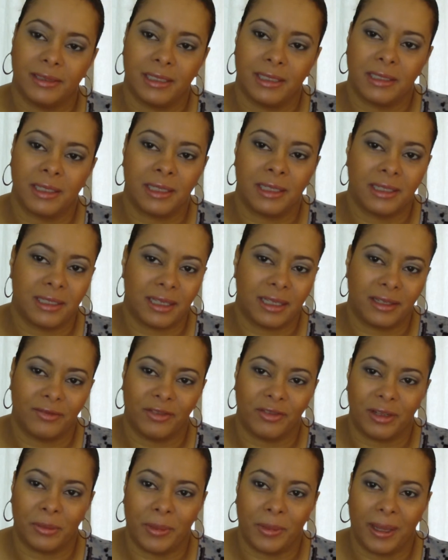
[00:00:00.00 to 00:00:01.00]
is going to sound
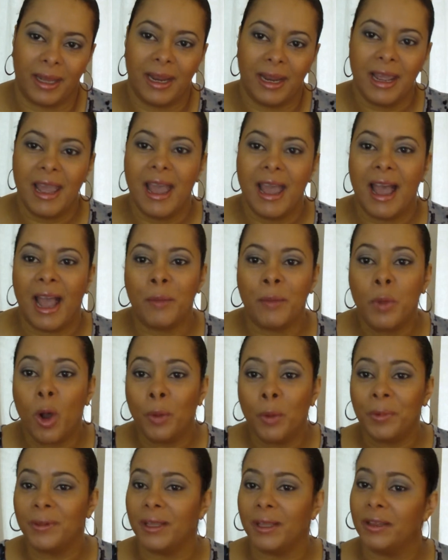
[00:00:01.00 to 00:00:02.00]
really bad. I'm
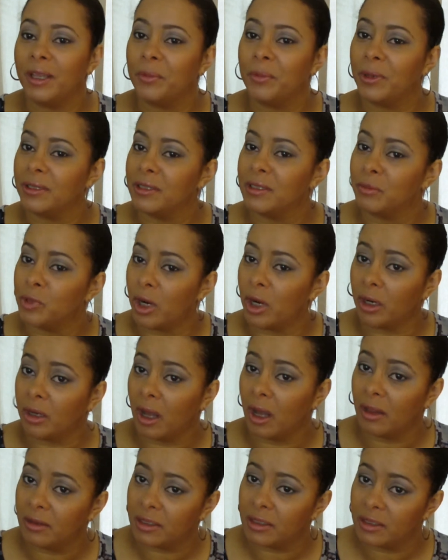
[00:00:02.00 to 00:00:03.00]
hoping that they bring some dark
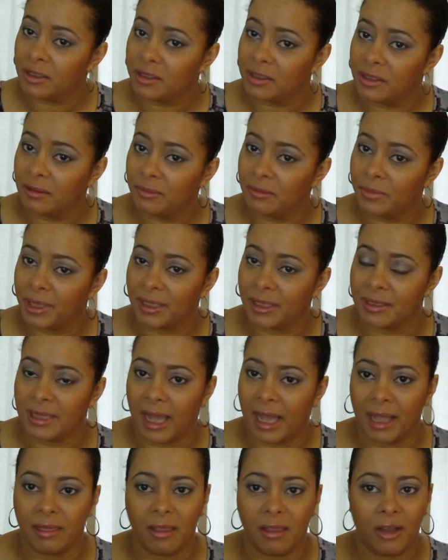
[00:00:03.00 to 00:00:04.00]
colors because
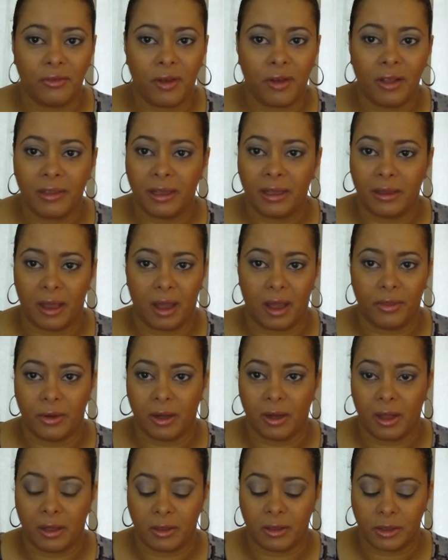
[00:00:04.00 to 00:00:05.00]
I love all the other
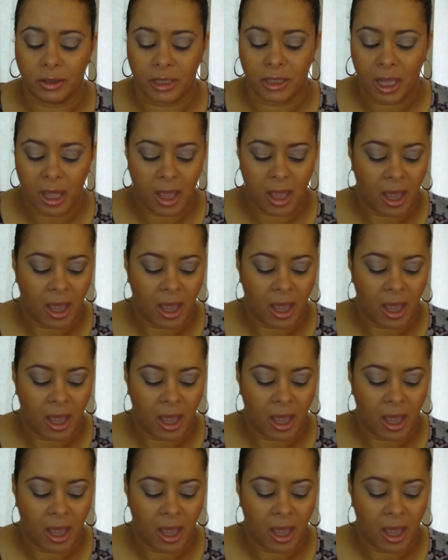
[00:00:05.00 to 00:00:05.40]
colors.